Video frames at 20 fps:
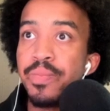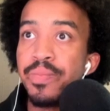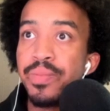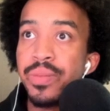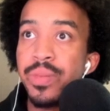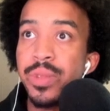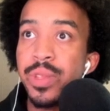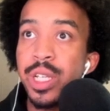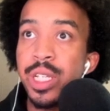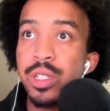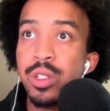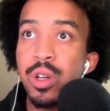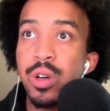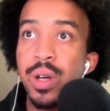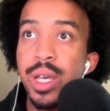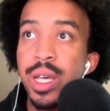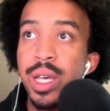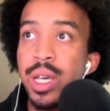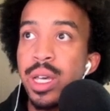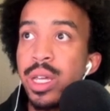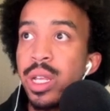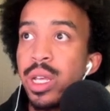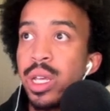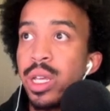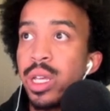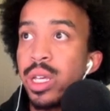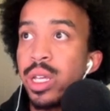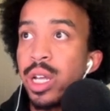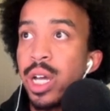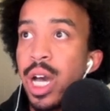let's go ahead and
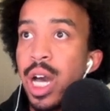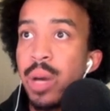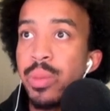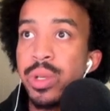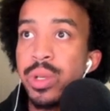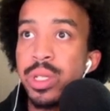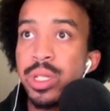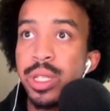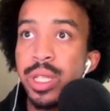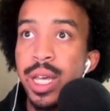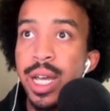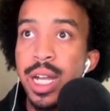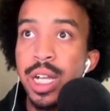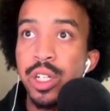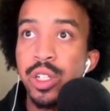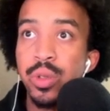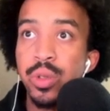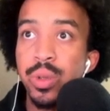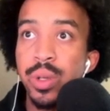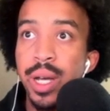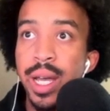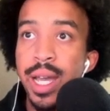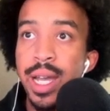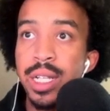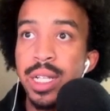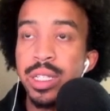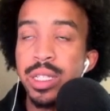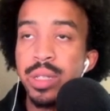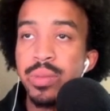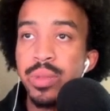hop into the actual ads
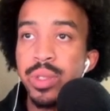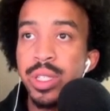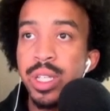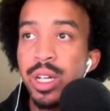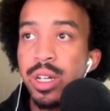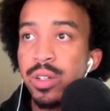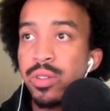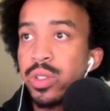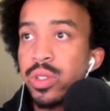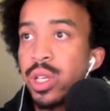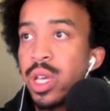themselves.